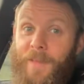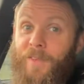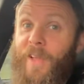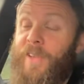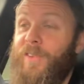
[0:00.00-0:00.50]

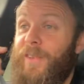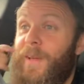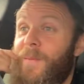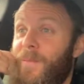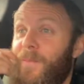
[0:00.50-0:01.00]
Nice, isn't
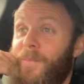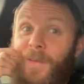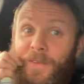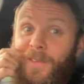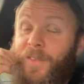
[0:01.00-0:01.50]
it?
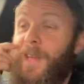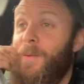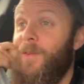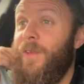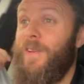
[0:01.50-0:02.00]
I did say it
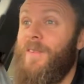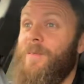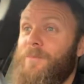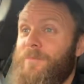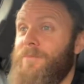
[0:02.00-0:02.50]
was good.
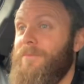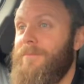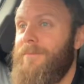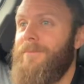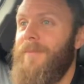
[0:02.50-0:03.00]

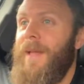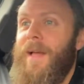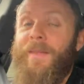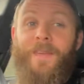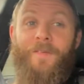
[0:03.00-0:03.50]

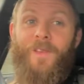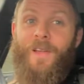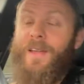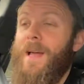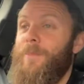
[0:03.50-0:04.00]
They've
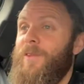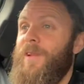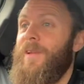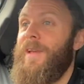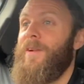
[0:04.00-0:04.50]
done an
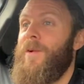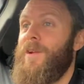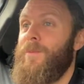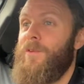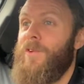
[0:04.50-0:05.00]
absolutely
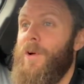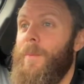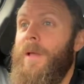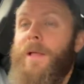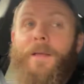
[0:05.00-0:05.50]
incredible
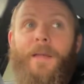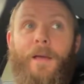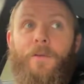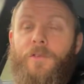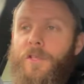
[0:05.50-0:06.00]
job.
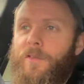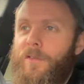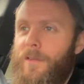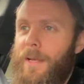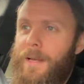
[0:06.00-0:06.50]
Now,
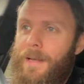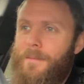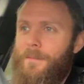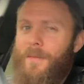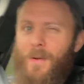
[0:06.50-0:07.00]
just
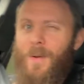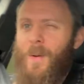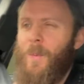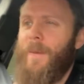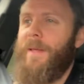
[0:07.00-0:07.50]
a few
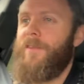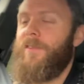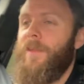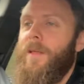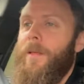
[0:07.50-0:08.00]
little
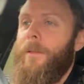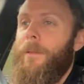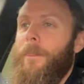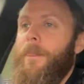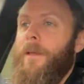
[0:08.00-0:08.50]
bits.
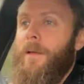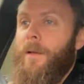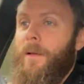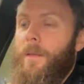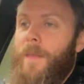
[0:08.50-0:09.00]

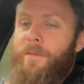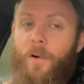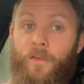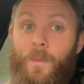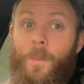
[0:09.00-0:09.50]
They've
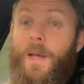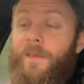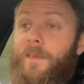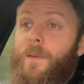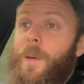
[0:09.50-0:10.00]
also
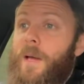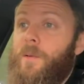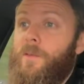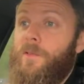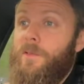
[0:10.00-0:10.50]
painted the
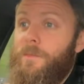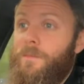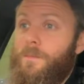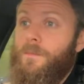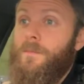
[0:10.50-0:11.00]
panels,
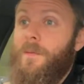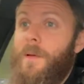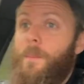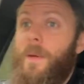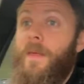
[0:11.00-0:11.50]

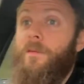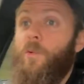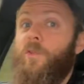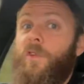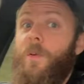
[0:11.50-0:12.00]
but they've
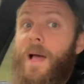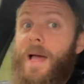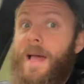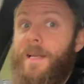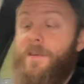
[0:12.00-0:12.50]
also
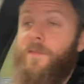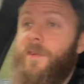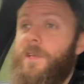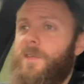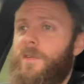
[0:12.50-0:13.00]
hand
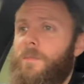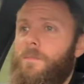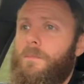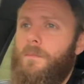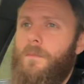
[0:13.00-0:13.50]
finished them.
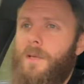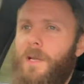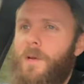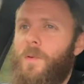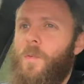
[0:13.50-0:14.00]
You
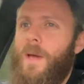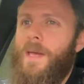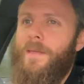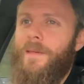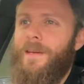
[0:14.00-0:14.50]
know the
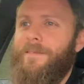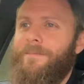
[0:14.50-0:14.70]
way that